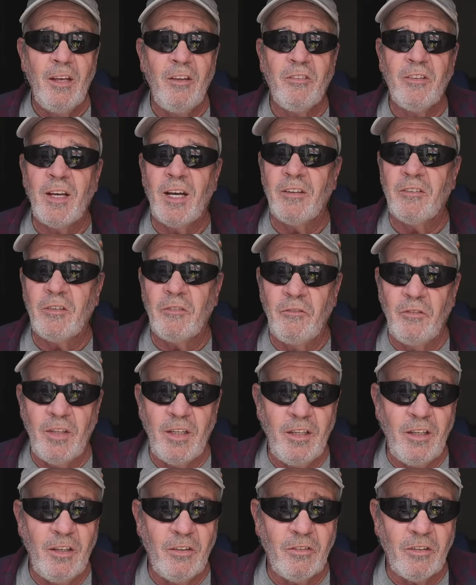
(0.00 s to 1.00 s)
He's got
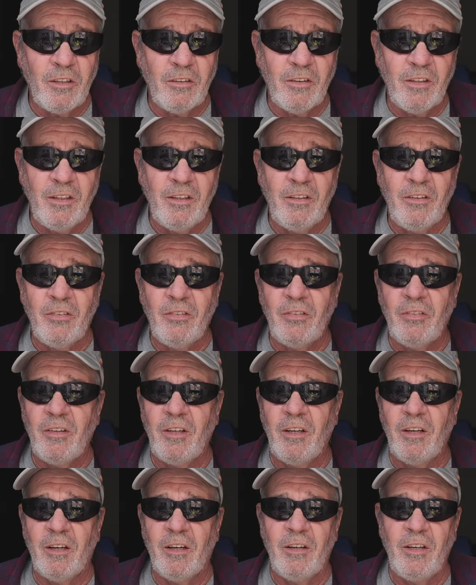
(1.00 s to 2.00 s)
some videos on
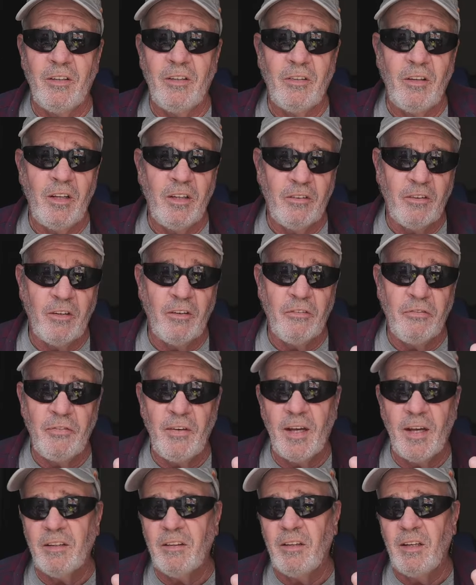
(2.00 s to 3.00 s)
this. It's an
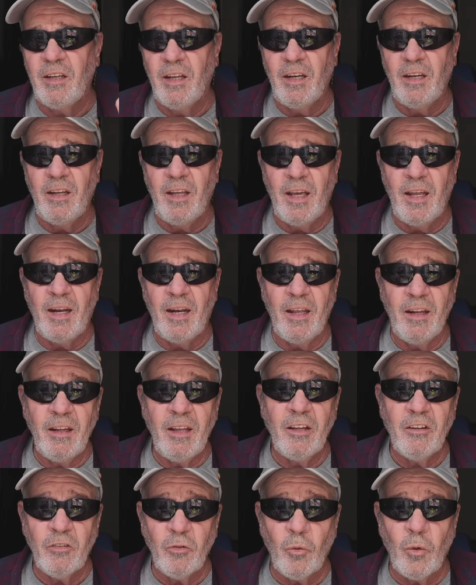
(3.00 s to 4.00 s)
effect, and
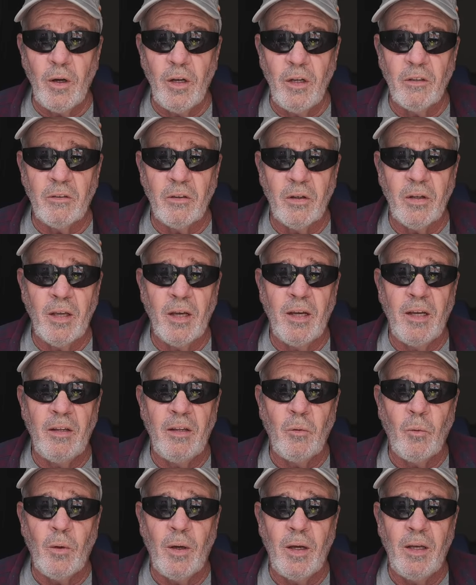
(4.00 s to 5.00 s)
it's real,
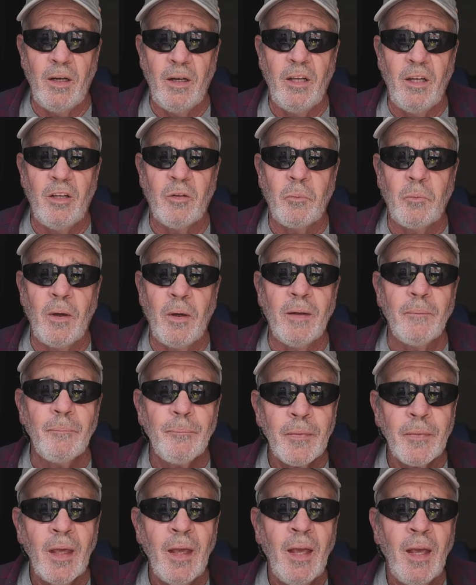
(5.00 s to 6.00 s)
okay, the way it is.
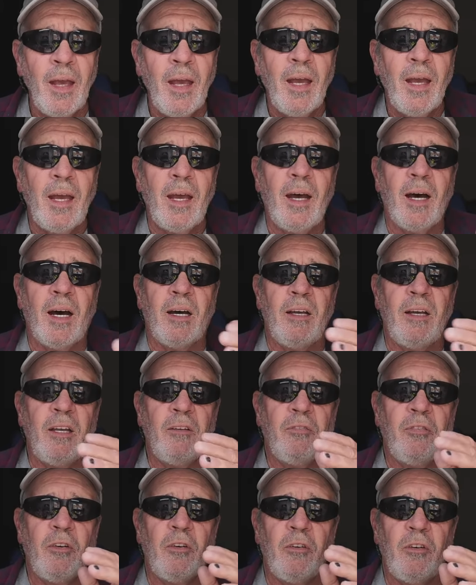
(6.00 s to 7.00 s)
But
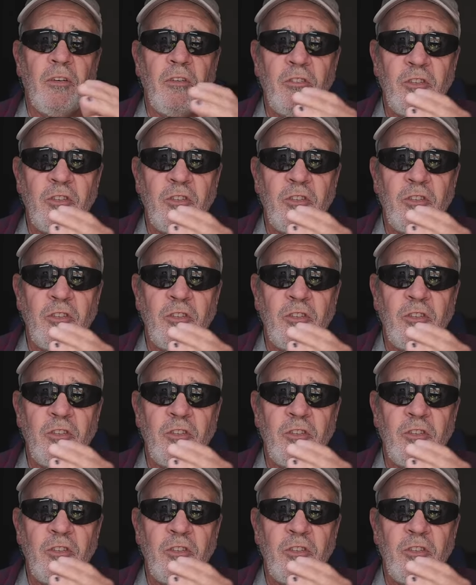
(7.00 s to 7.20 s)
if